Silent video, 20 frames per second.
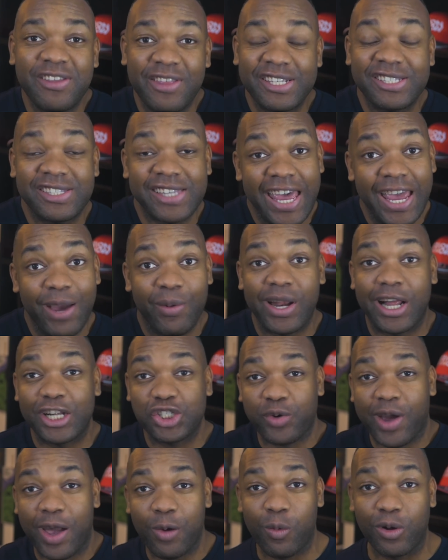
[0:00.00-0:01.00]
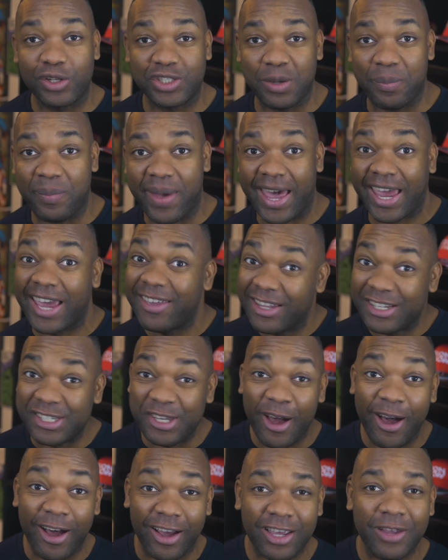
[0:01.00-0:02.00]
this day, when I try and watch it back in the
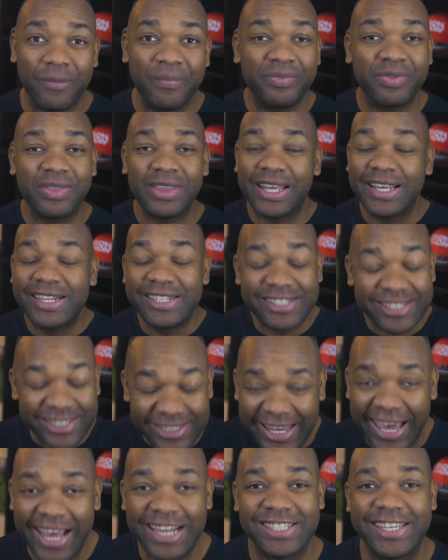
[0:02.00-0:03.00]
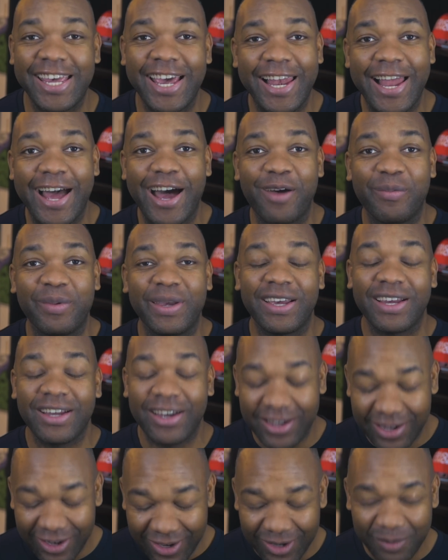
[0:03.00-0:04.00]
dark, it scares the hell out of me.
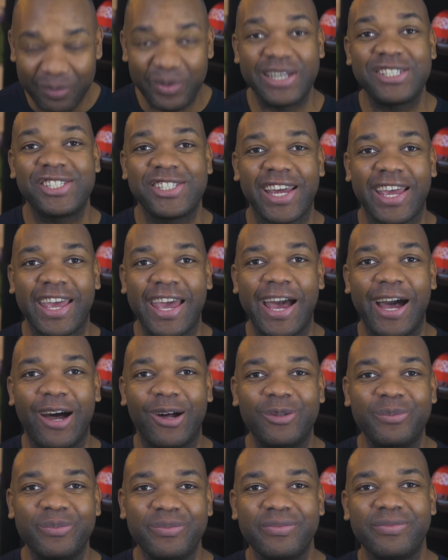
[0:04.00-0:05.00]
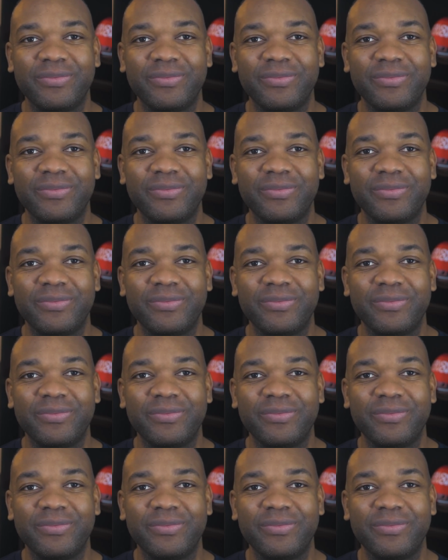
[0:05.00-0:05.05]
Please check it out.